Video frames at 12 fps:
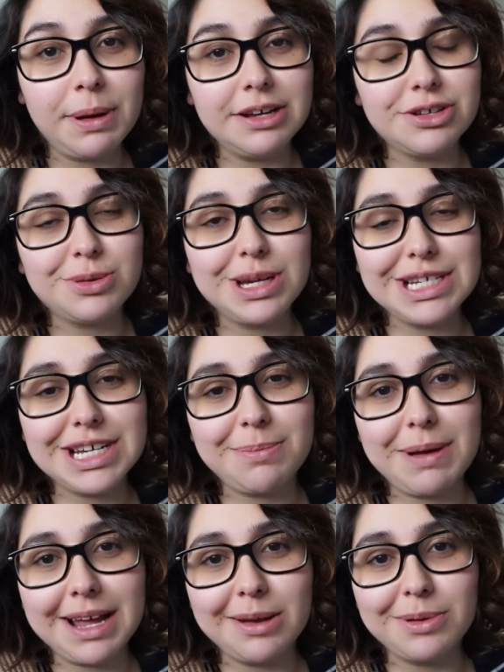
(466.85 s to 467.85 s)
But I just want to check
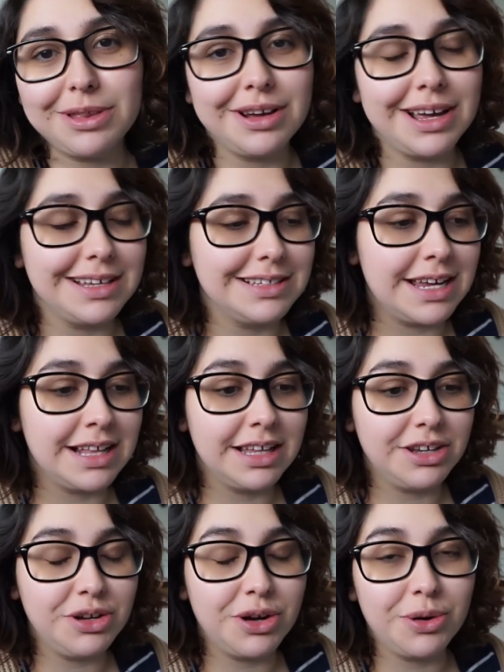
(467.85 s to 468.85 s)
back in with you guys and let you